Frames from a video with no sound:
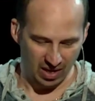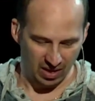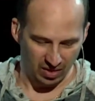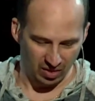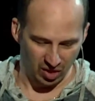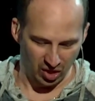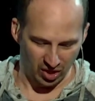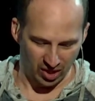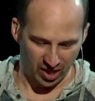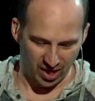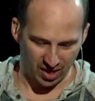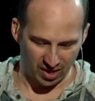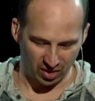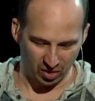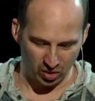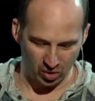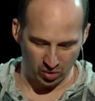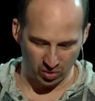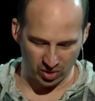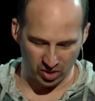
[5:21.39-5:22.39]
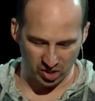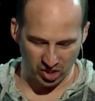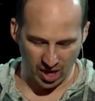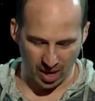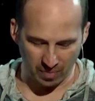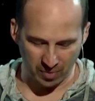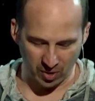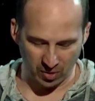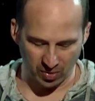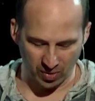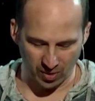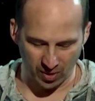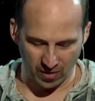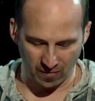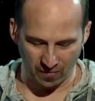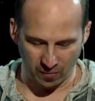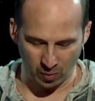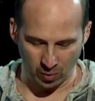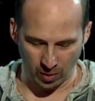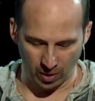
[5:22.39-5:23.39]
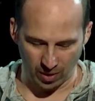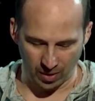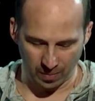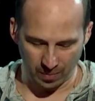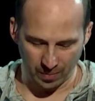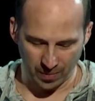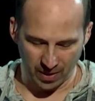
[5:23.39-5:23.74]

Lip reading: Look at Luke chapter 34,